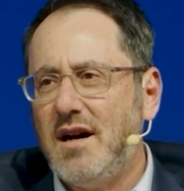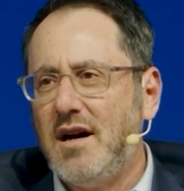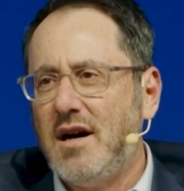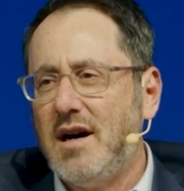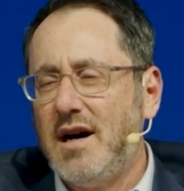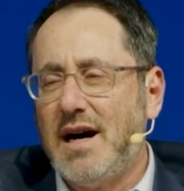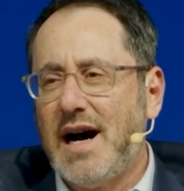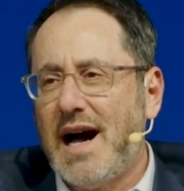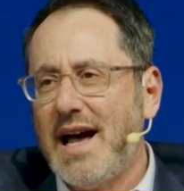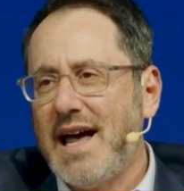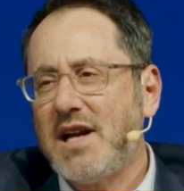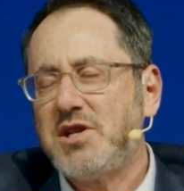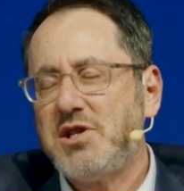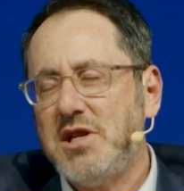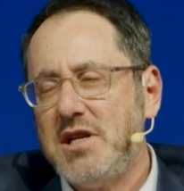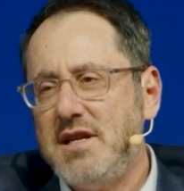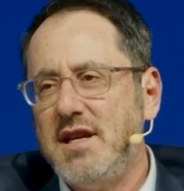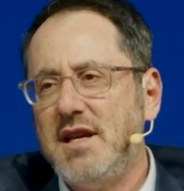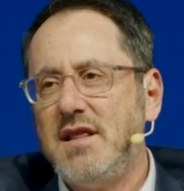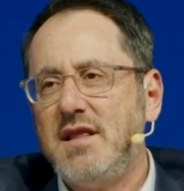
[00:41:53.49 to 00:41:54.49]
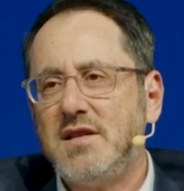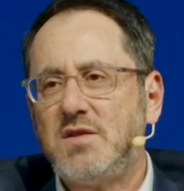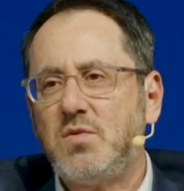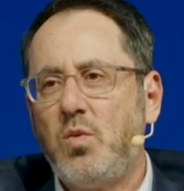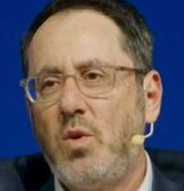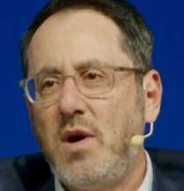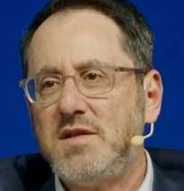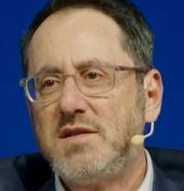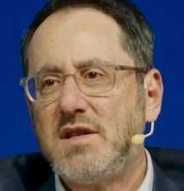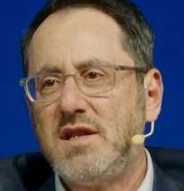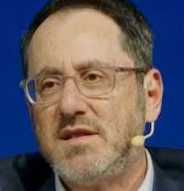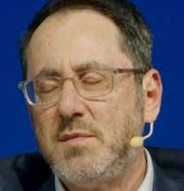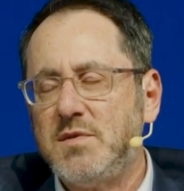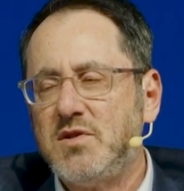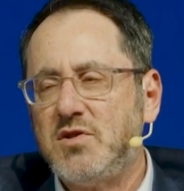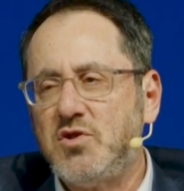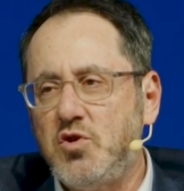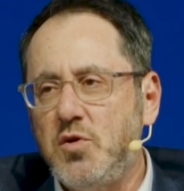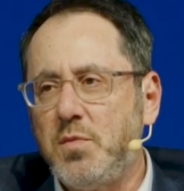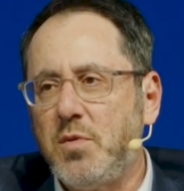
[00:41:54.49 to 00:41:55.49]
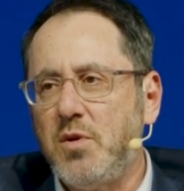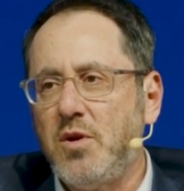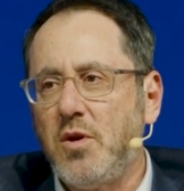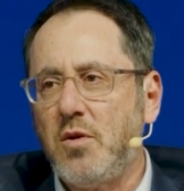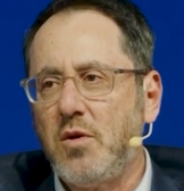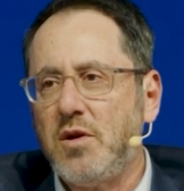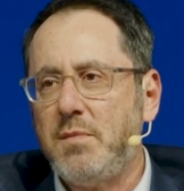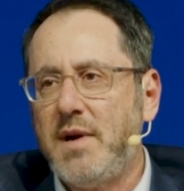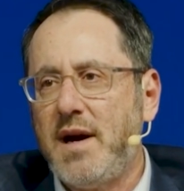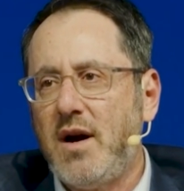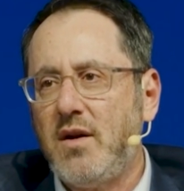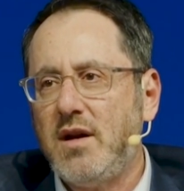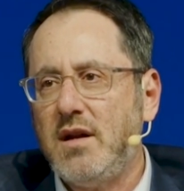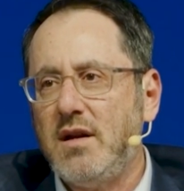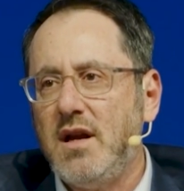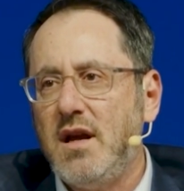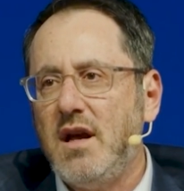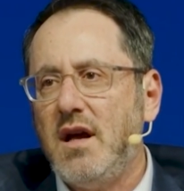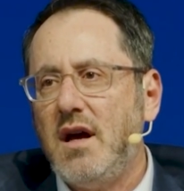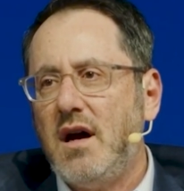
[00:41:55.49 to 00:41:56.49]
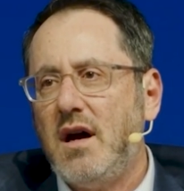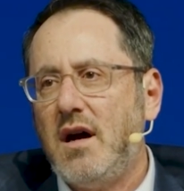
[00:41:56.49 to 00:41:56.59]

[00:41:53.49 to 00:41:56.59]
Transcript: I actually did this once because I'm a super nerd about it.